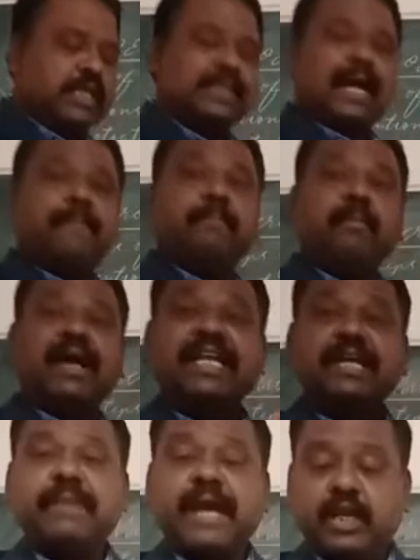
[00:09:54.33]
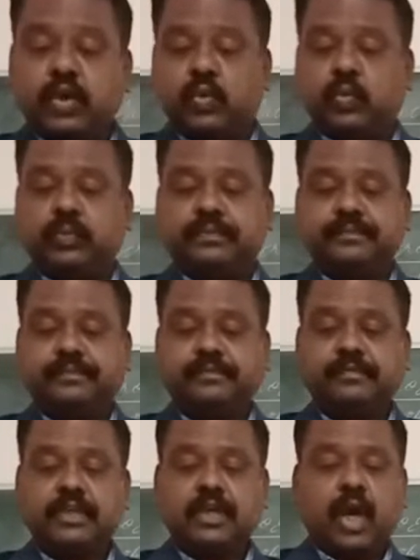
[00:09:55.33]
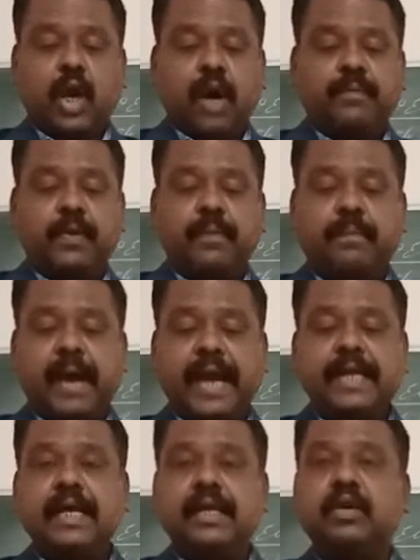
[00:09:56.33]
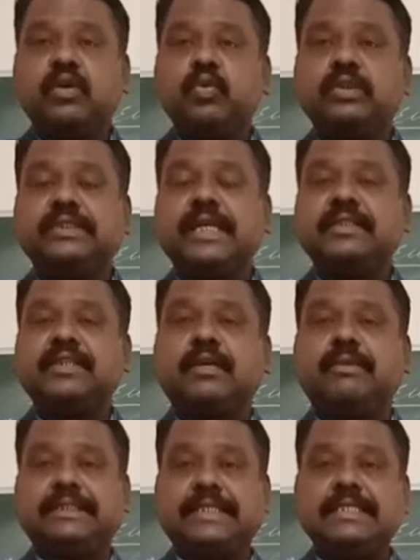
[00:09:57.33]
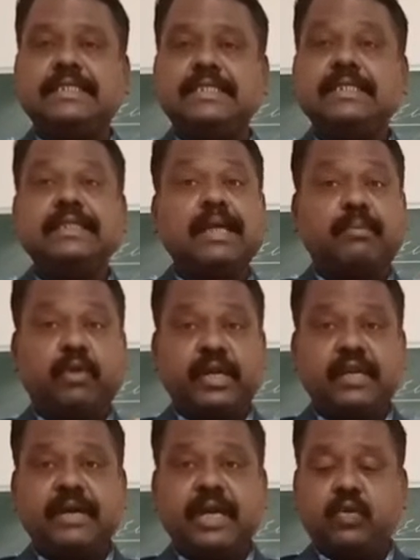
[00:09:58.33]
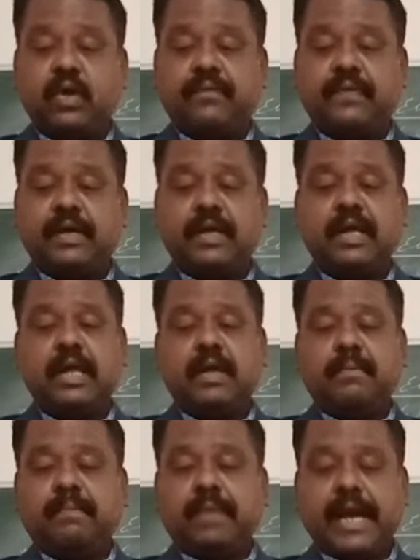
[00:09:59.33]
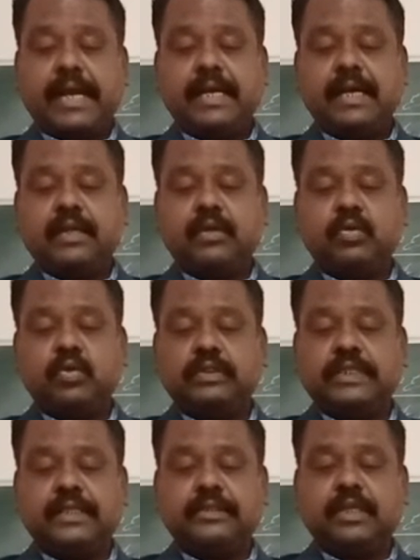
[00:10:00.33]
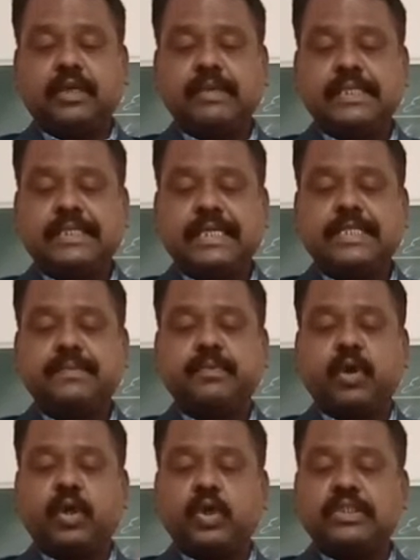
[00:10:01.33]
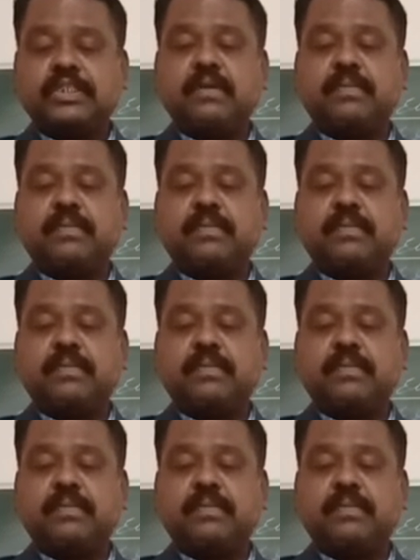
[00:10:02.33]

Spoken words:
the money value of final goods and services. The money value of final goods and services produced